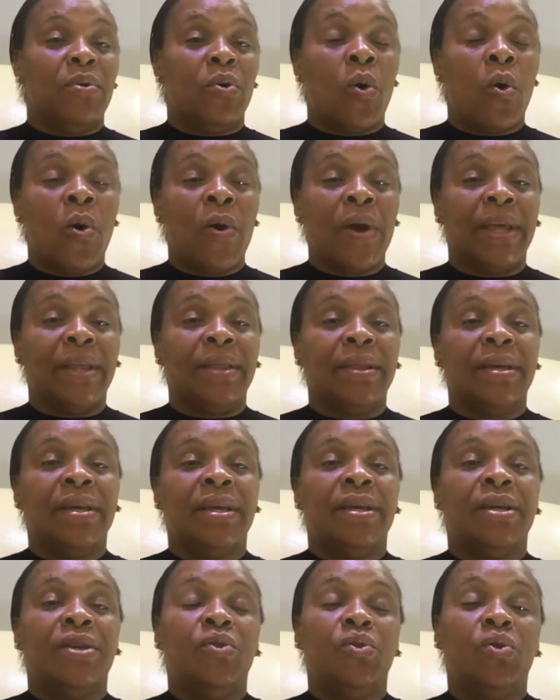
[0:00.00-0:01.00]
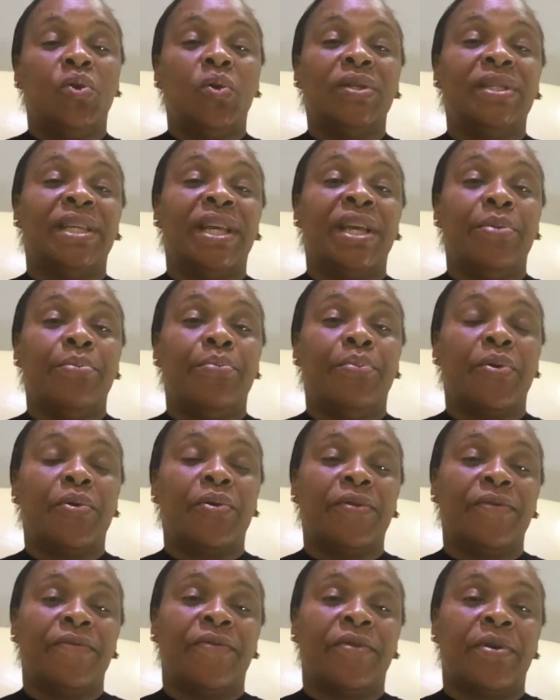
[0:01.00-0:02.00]
owing those he
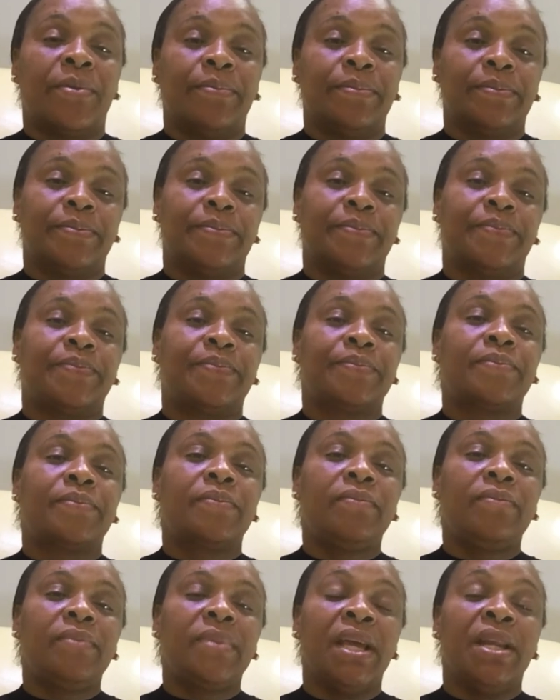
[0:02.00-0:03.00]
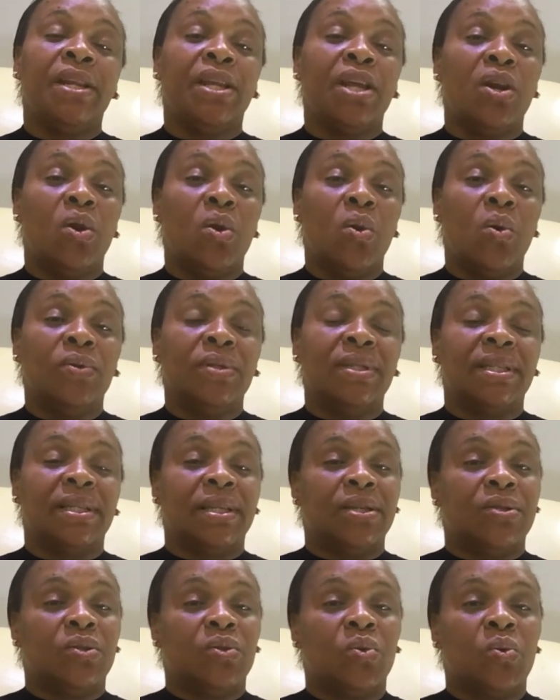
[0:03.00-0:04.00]
borrowed from, the loans
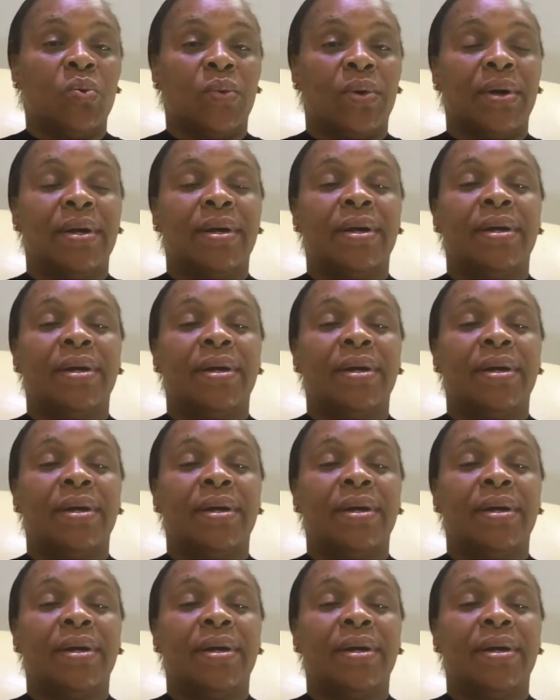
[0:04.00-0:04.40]
he took.